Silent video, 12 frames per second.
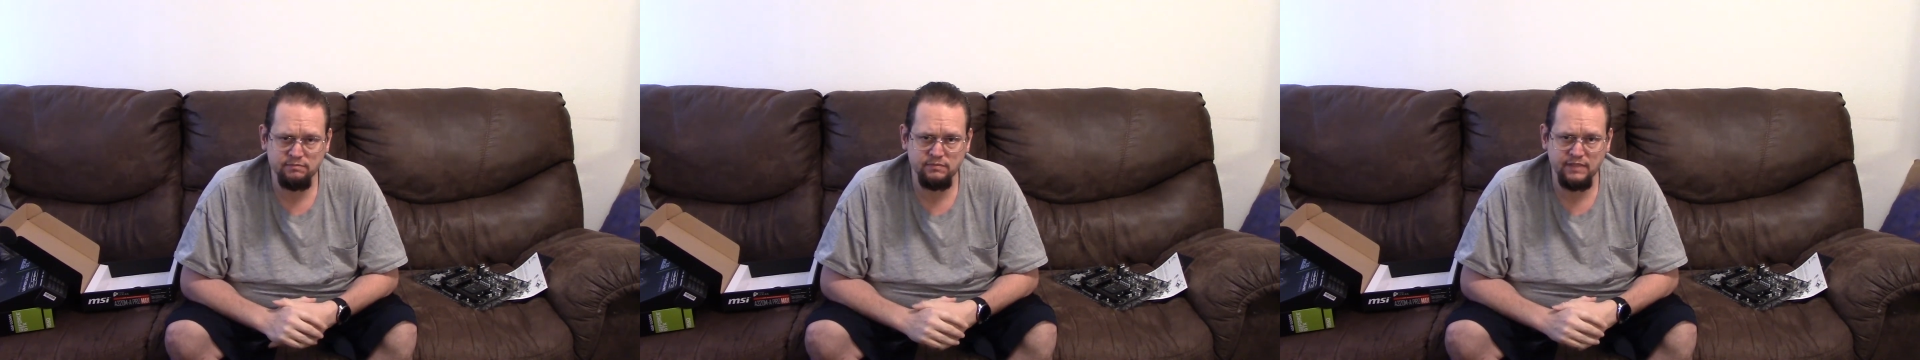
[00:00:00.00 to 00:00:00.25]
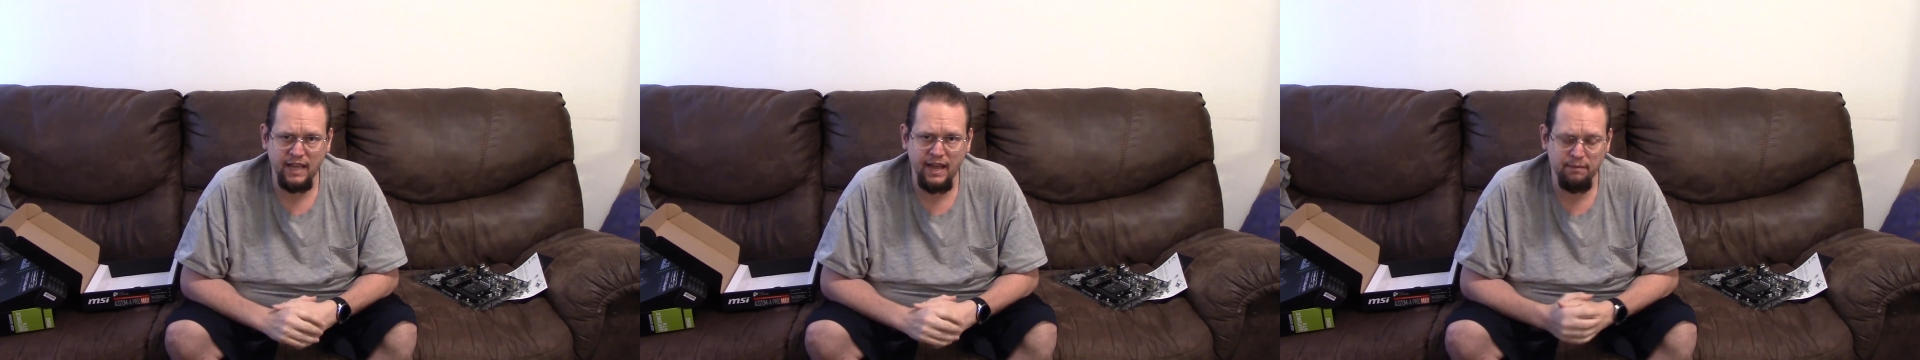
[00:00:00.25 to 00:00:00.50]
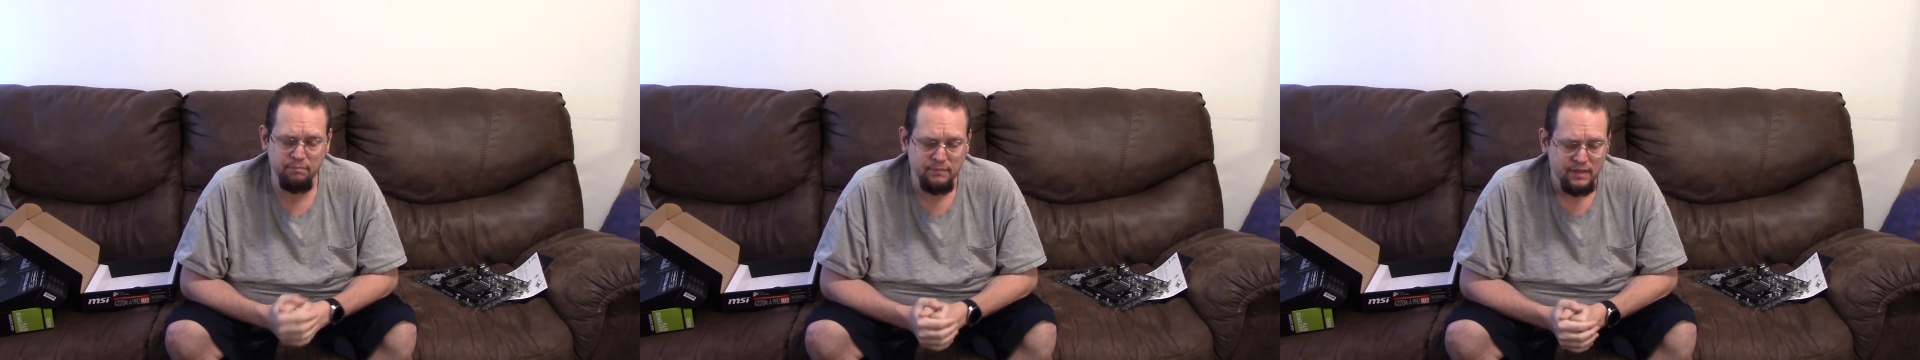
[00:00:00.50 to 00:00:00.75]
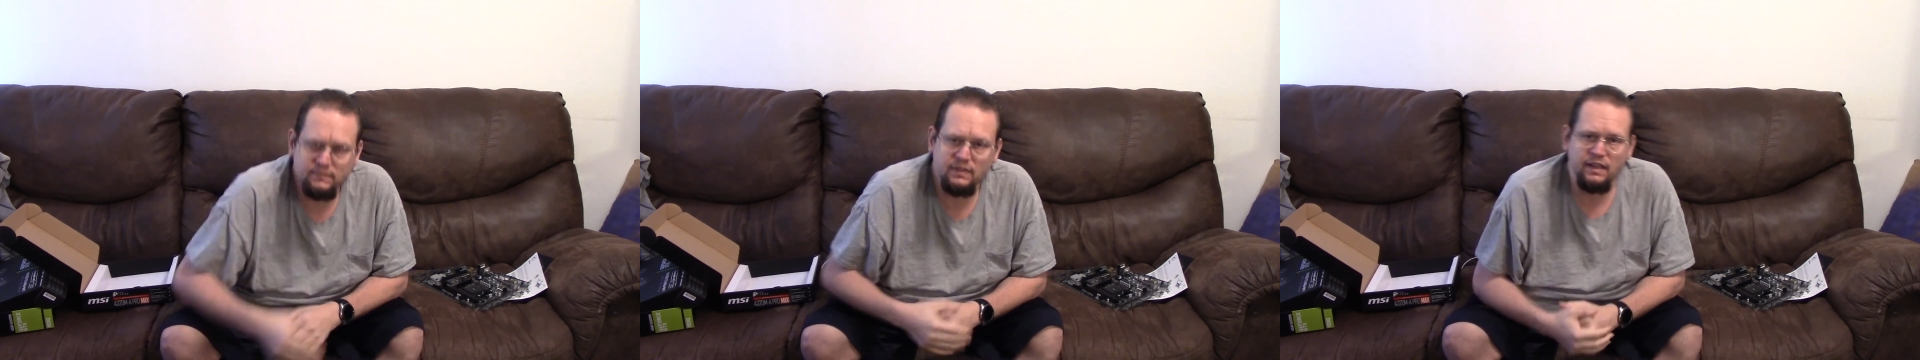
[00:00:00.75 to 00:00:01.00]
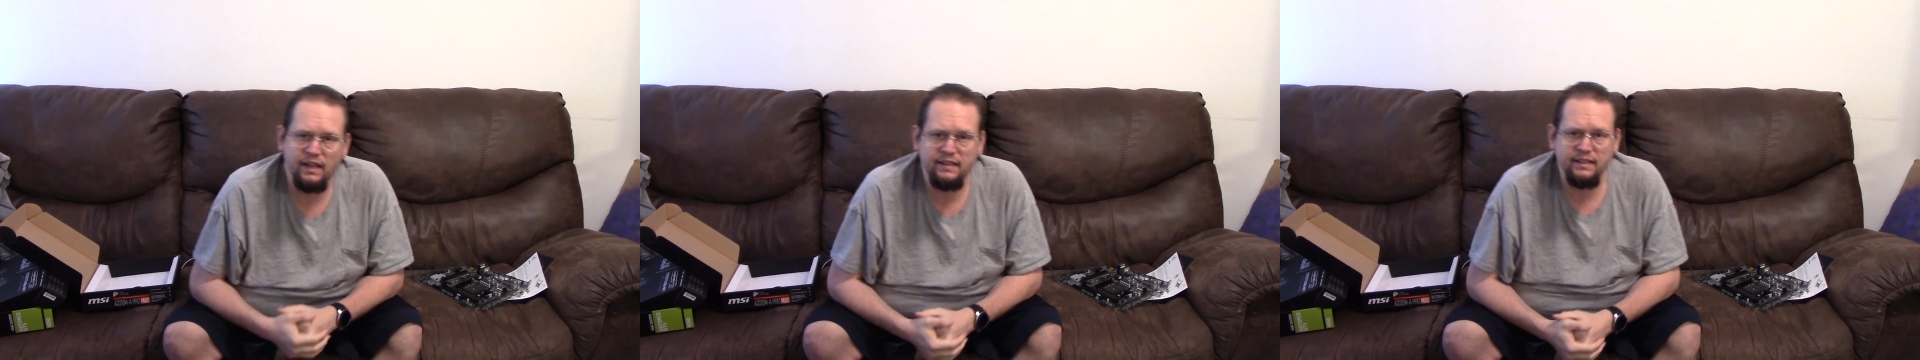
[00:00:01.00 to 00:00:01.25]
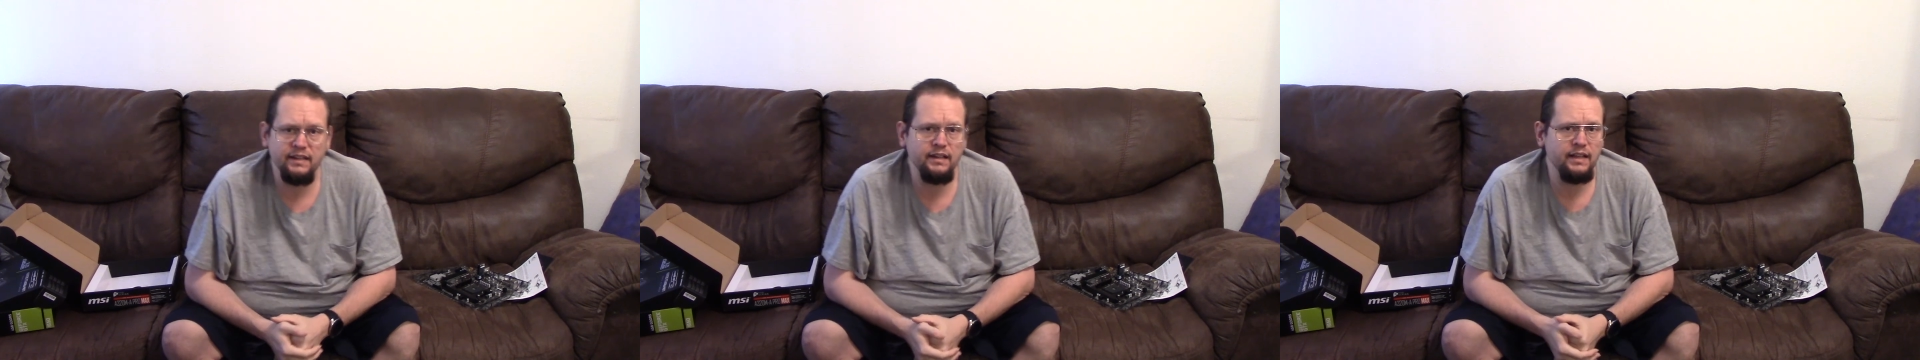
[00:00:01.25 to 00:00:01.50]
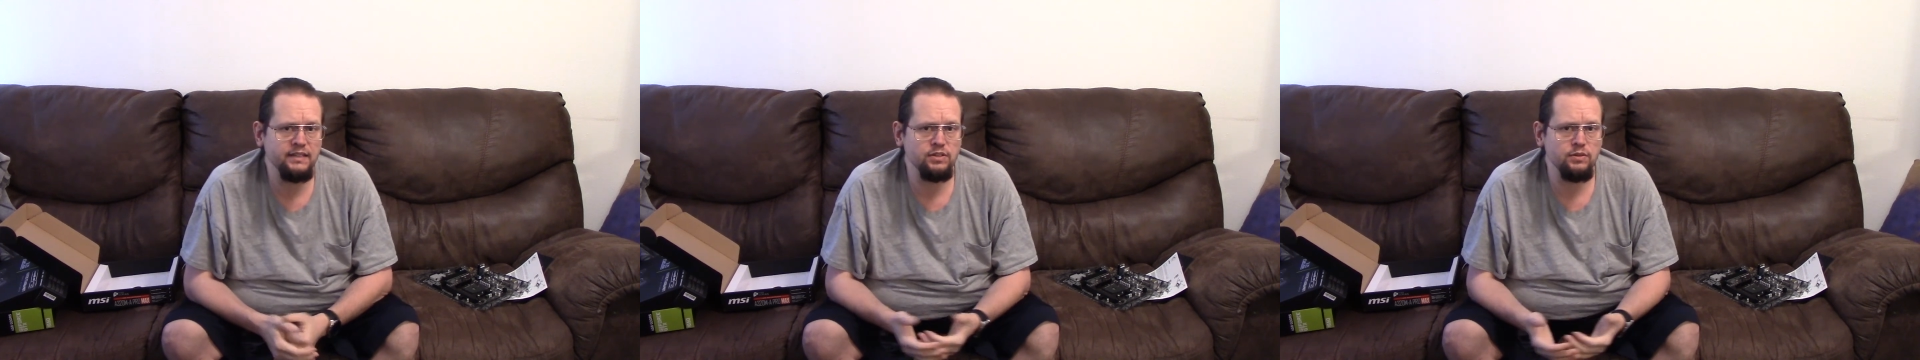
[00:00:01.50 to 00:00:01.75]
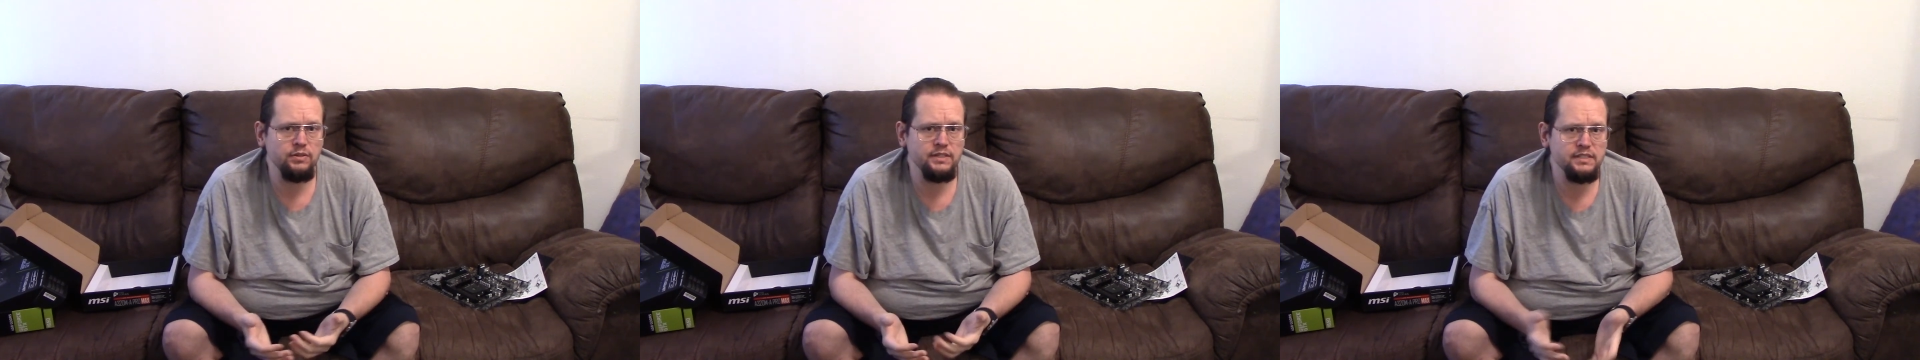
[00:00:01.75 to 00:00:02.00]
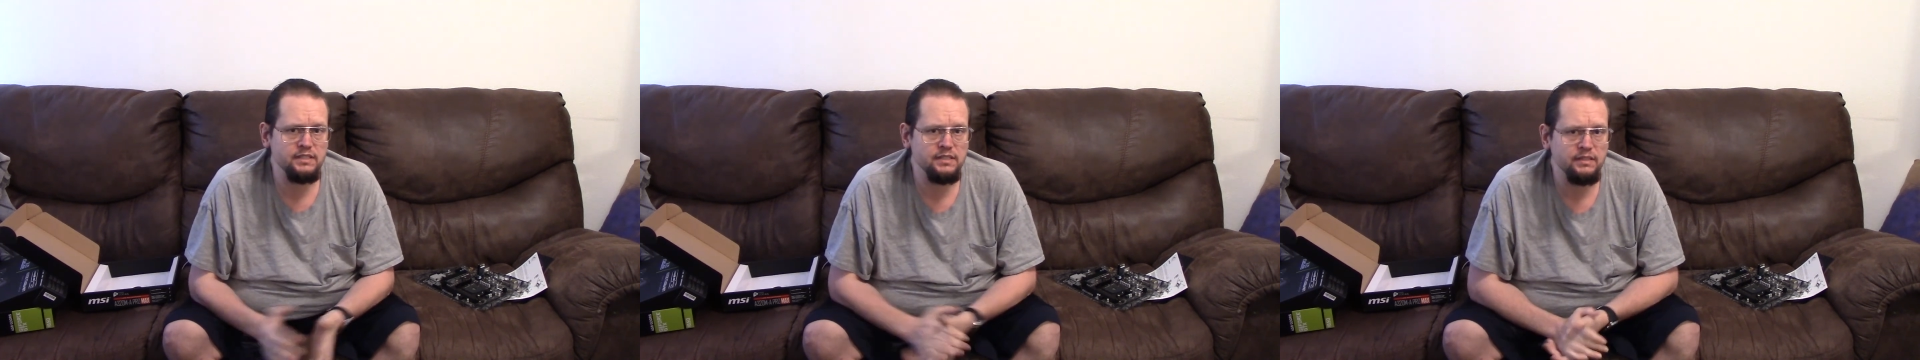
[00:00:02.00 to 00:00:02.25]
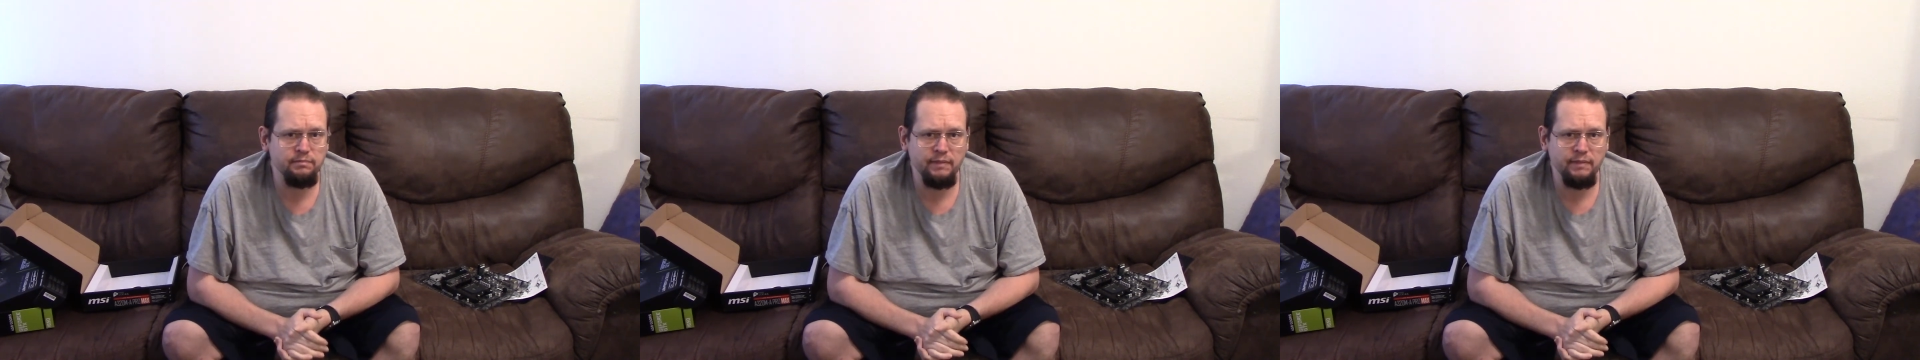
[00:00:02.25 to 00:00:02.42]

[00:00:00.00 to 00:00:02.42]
tab. And then, as always,